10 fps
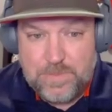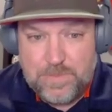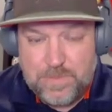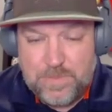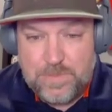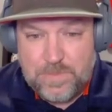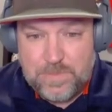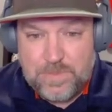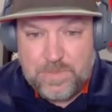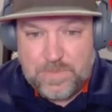
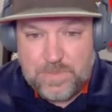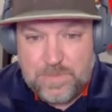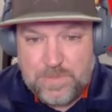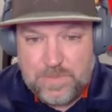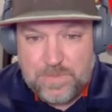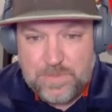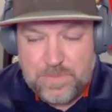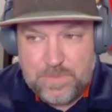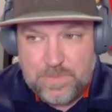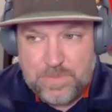
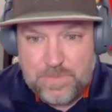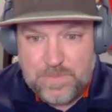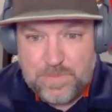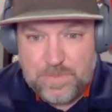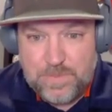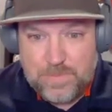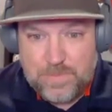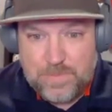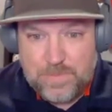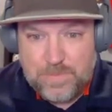
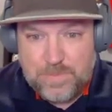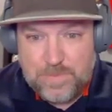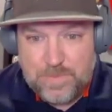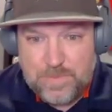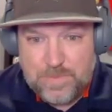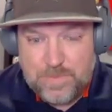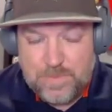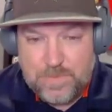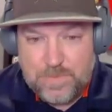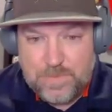
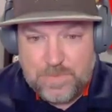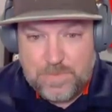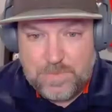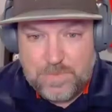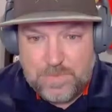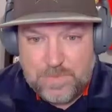(not speaking)